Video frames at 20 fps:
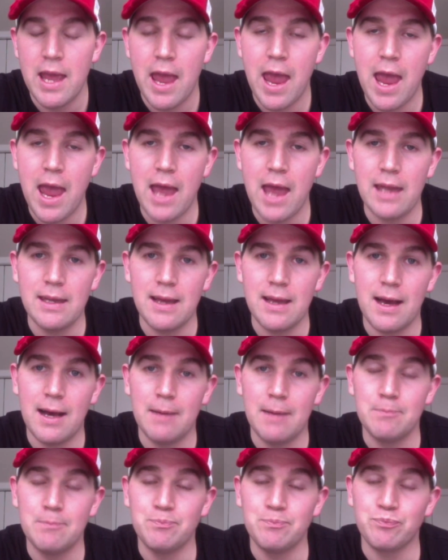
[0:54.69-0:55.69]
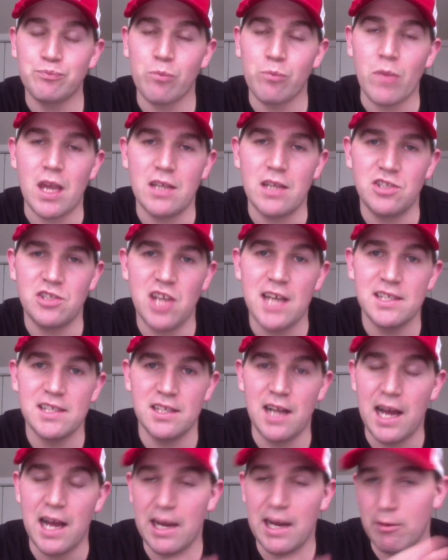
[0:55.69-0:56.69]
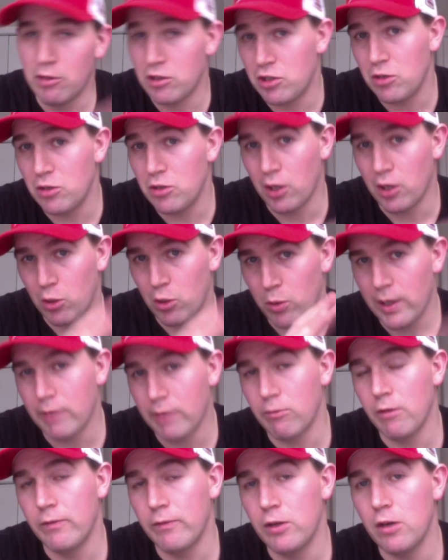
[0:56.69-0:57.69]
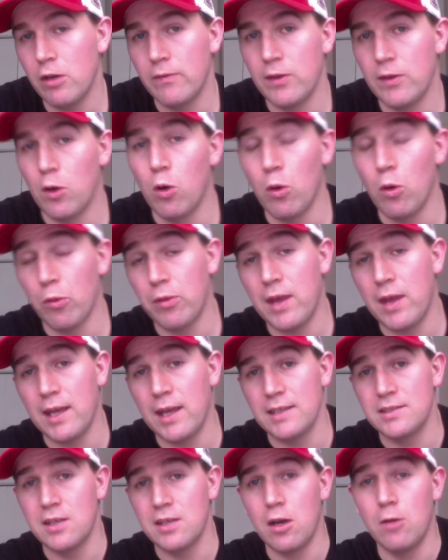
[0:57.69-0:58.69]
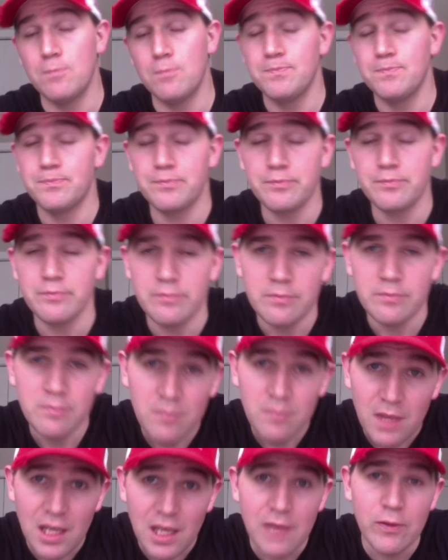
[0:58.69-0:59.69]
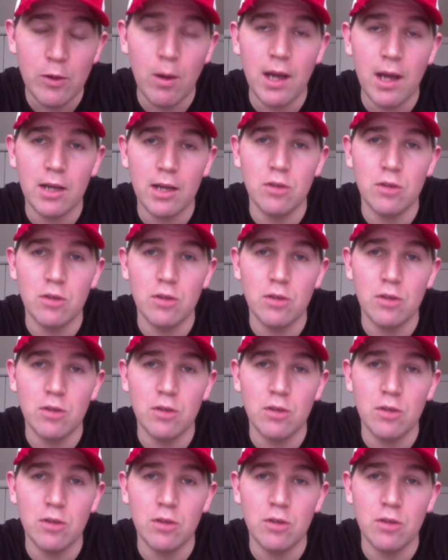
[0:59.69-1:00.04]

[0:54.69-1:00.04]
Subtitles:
And Jess and I do a quick review of the whole thing. So if you want,